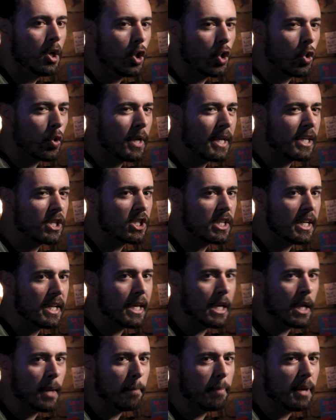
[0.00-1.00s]
Creak,
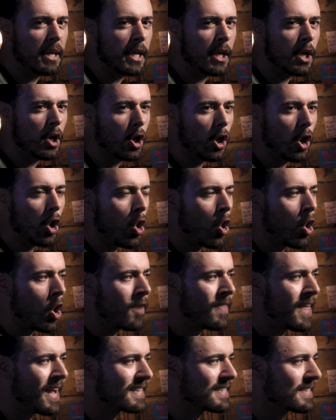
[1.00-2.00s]
schling, bling,
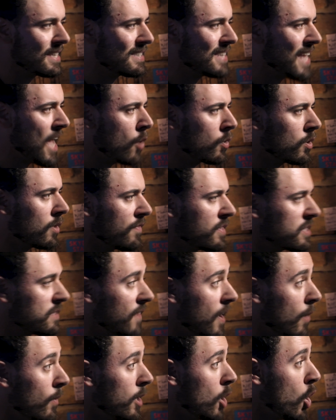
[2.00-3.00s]
glore, that's the sound of this
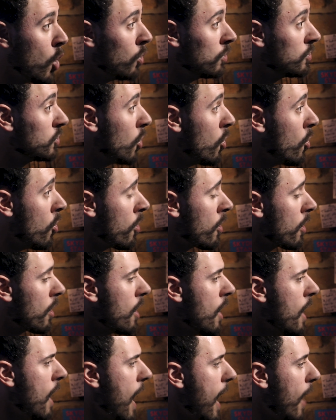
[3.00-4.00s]
very old
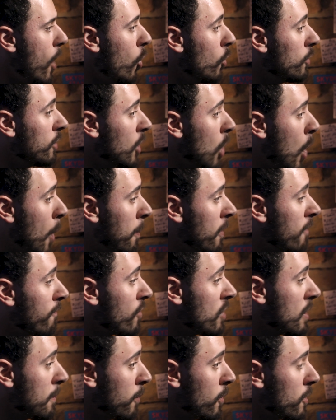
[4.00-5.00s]
door. I hold it open
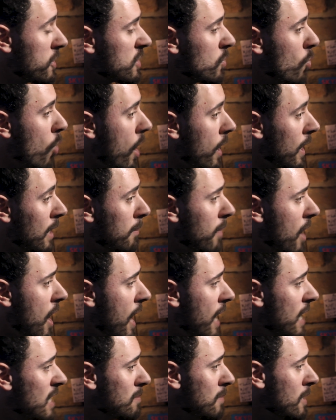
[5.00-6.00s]
for the person walking
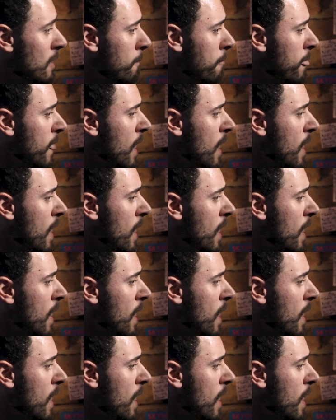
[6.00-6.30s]
behind me,